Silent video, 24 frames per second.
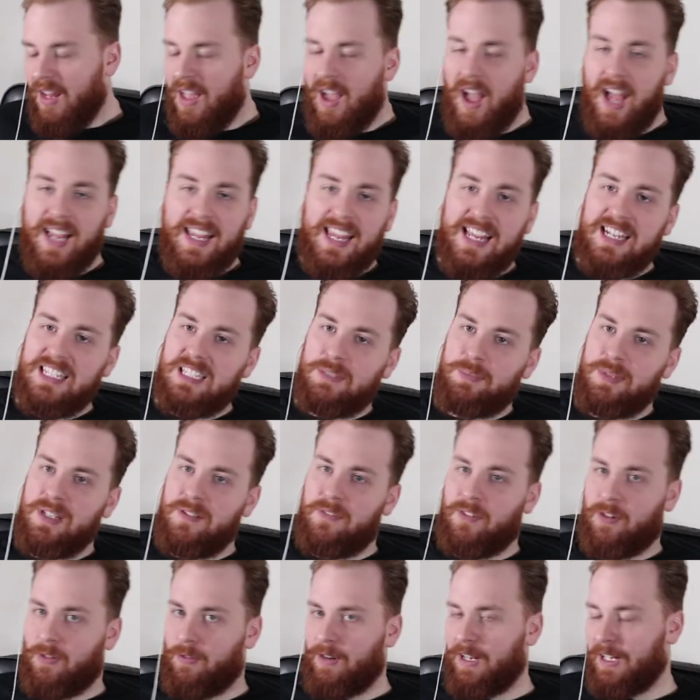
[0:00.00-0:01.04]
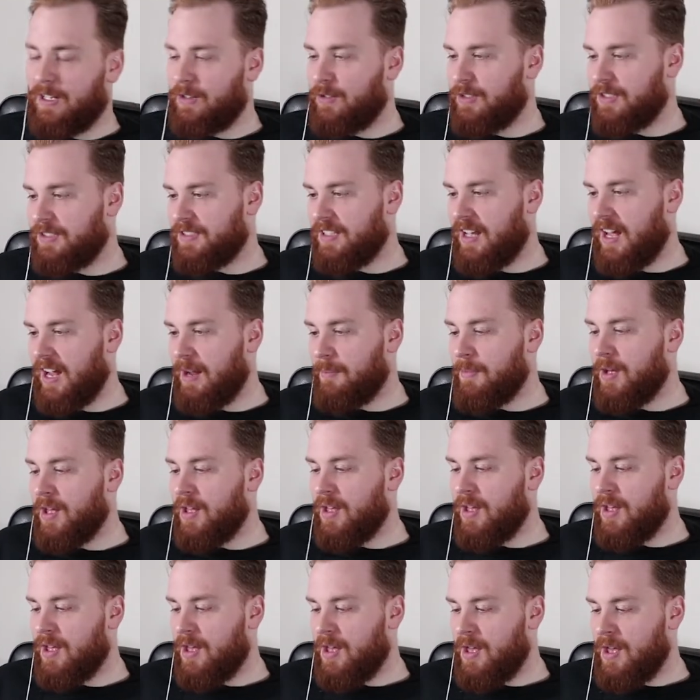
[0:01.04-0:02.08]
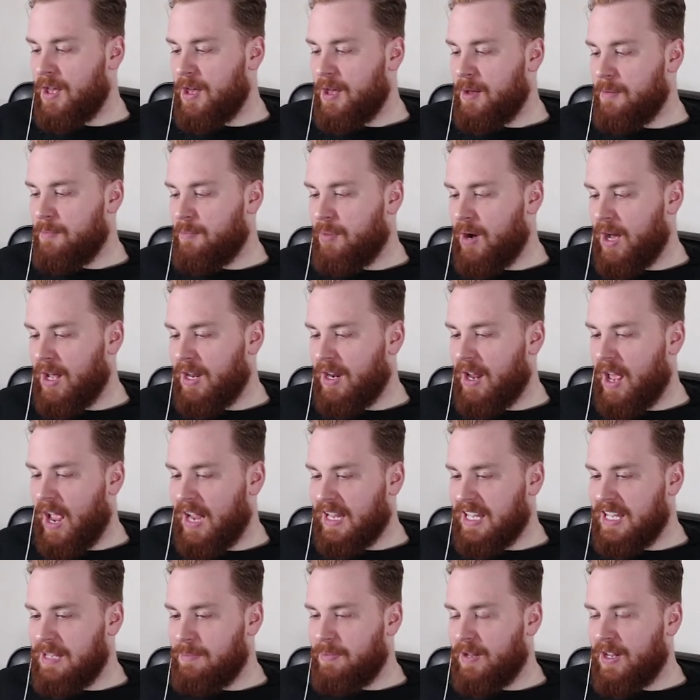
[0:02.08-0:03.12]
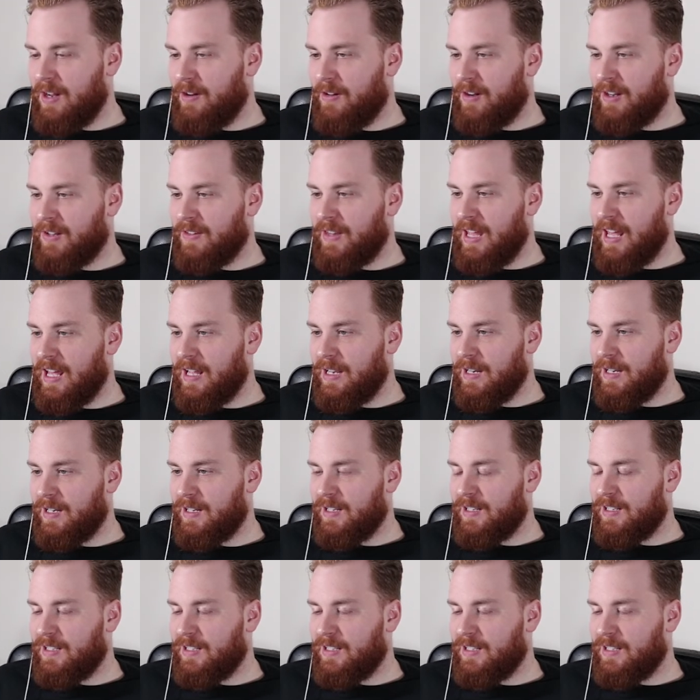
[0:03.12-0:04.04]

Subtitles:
I can't speak for A Wrinkle in Time, but I keep hearing that